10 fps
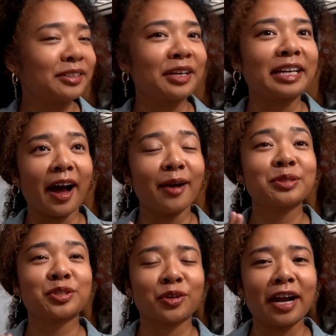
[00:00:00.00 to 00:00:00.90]
like, I
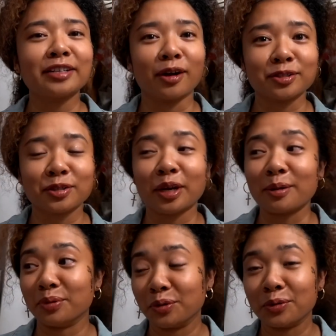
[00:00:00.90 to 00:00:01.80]
was trying not to,
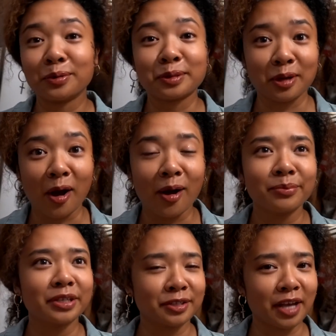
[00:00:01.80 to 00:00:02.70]
like, boohoo sob
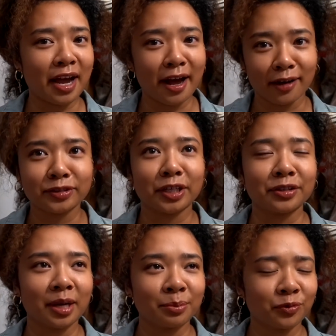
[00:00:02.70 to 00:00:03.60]
because I have
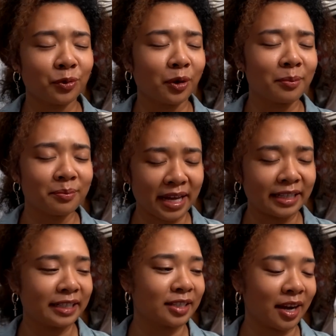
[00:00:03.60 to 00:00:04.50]
done that before
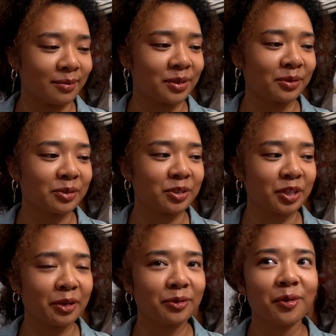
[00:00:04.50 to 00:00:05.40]
many a times on this
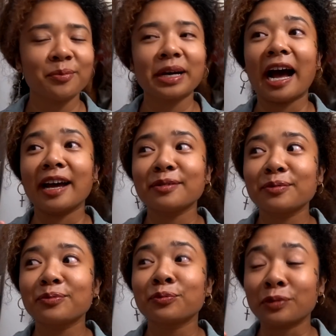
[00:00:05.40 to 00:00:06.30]
channel, but I
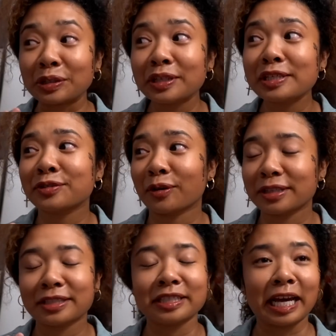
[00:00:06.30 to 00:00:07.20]
really
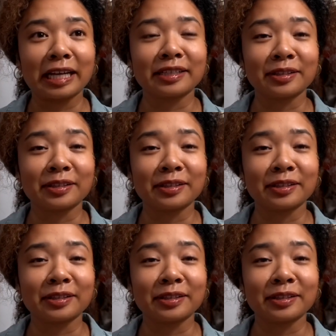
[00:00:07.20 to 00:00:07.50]
started to get,